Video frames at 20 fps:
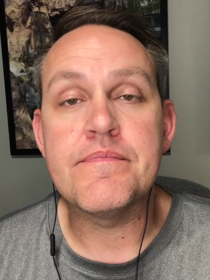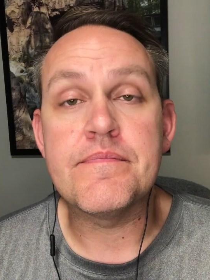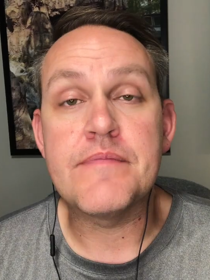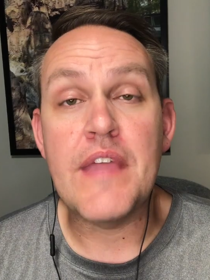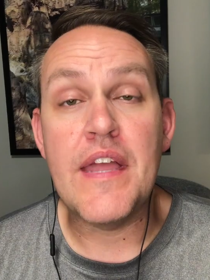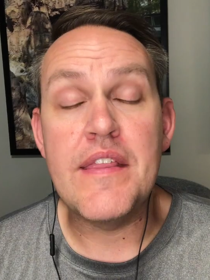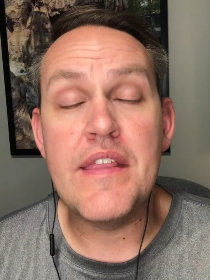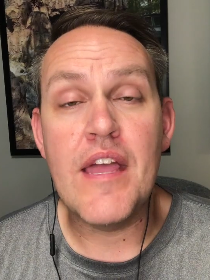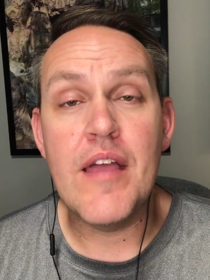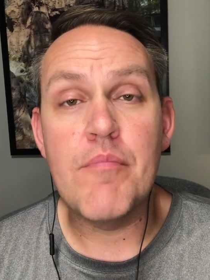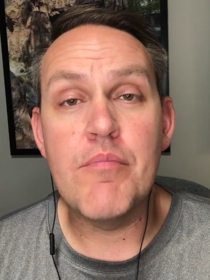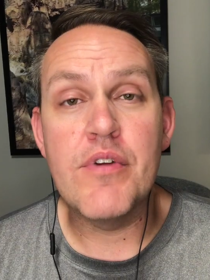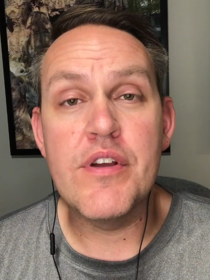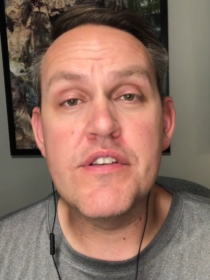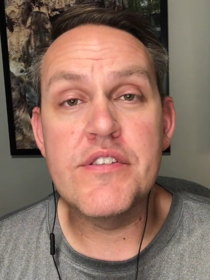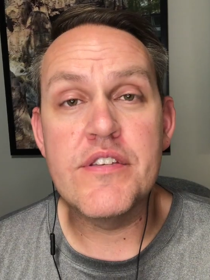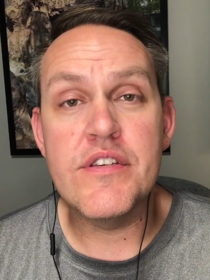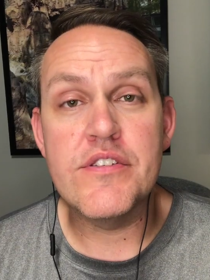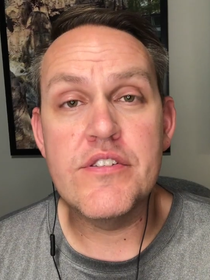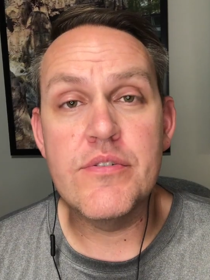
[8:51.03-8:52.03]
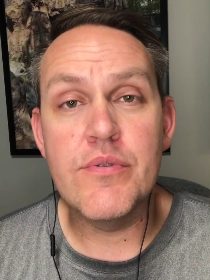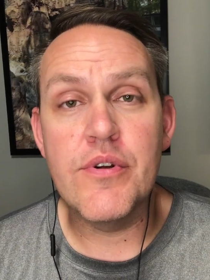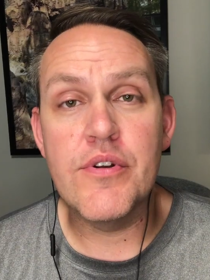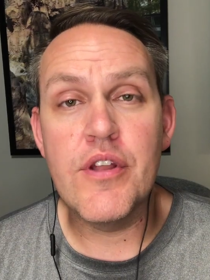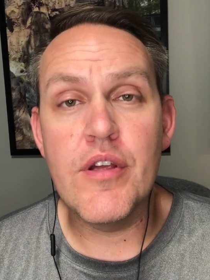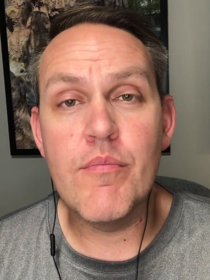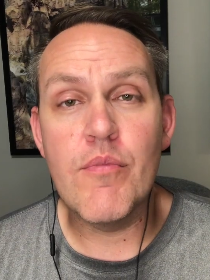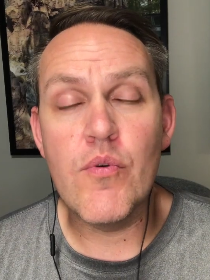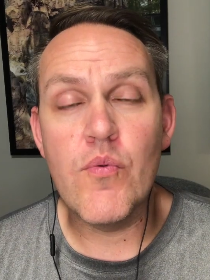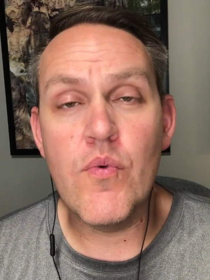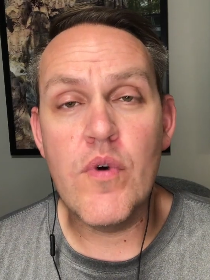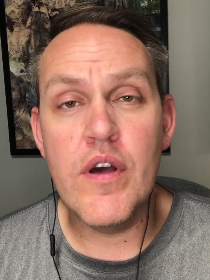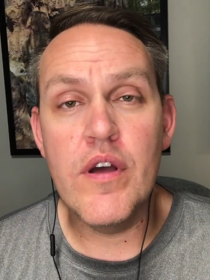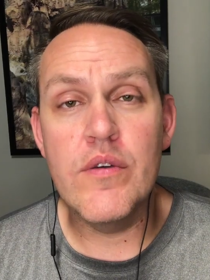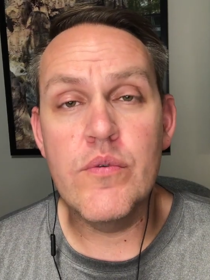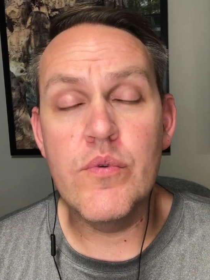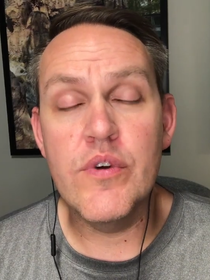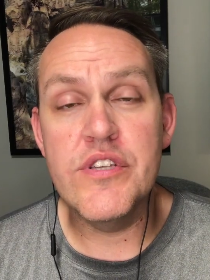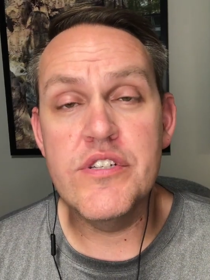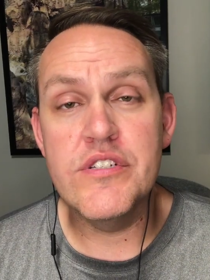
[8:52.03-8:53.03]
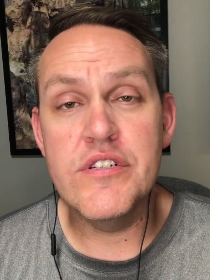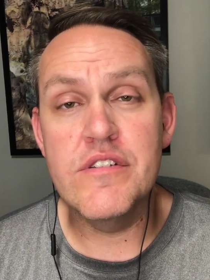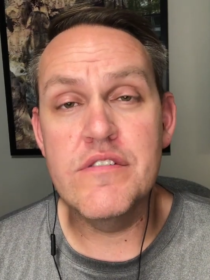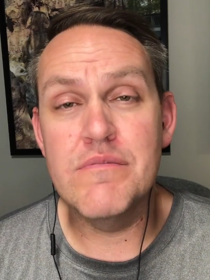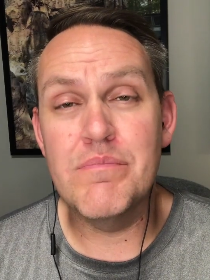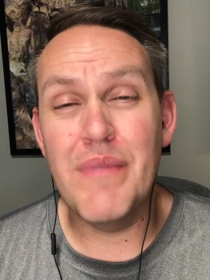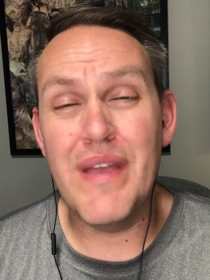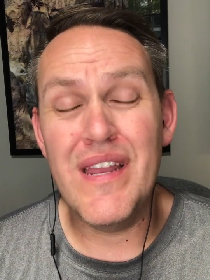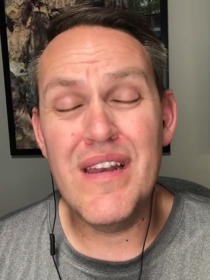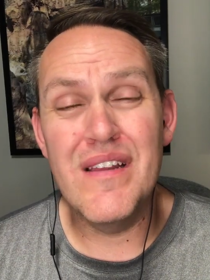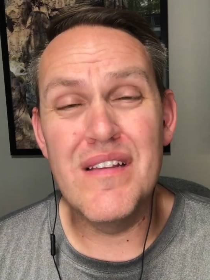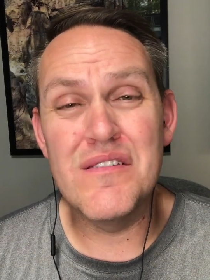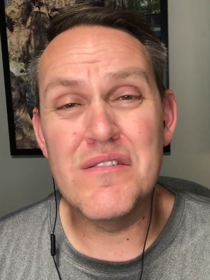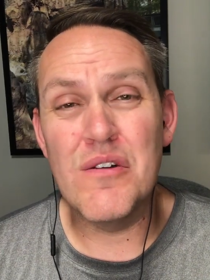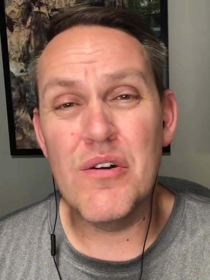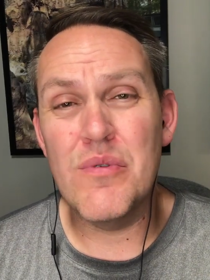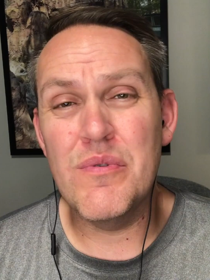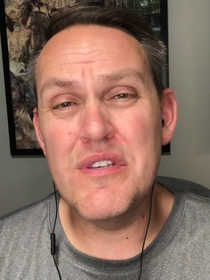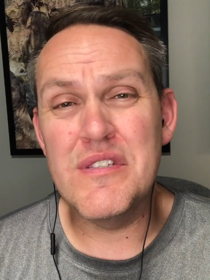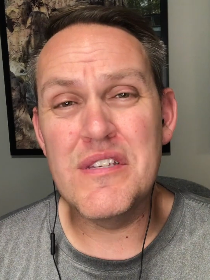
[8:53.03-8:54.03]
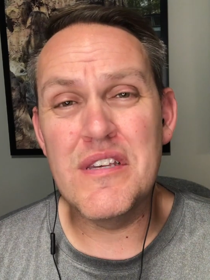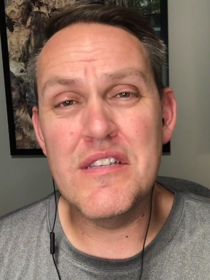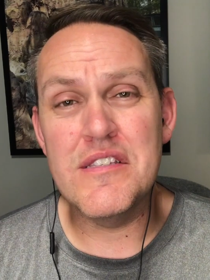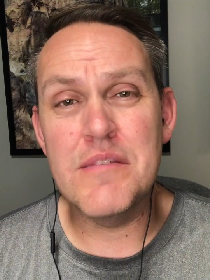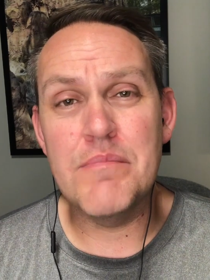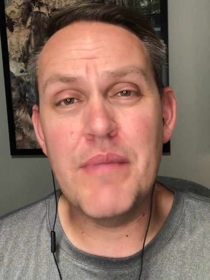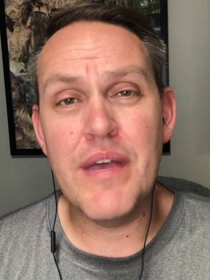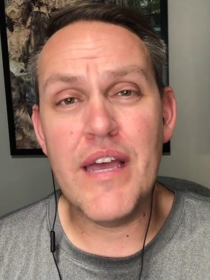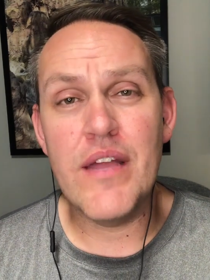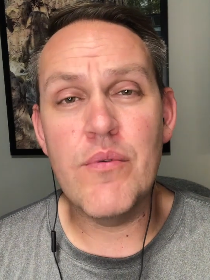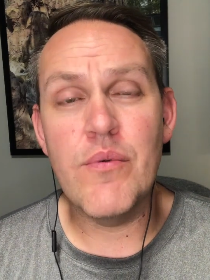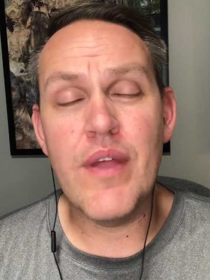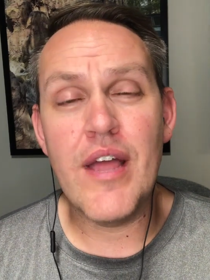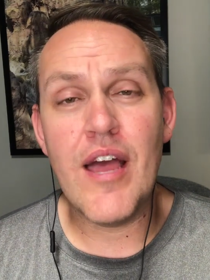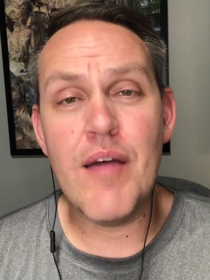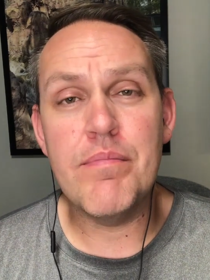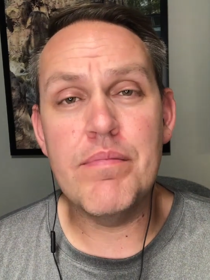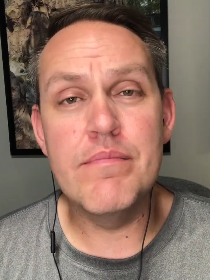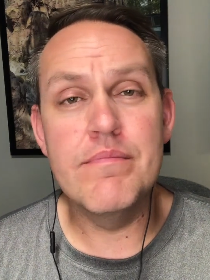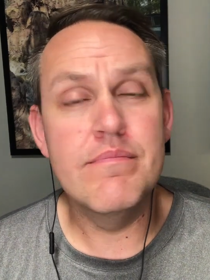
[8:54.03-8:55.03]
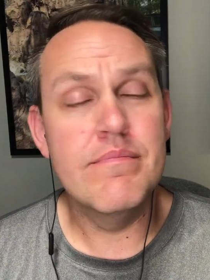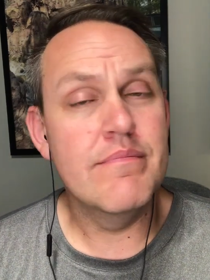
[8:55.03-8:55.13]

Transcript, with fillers: And that brings us to our number one, which is maintenance always gets a bad rap.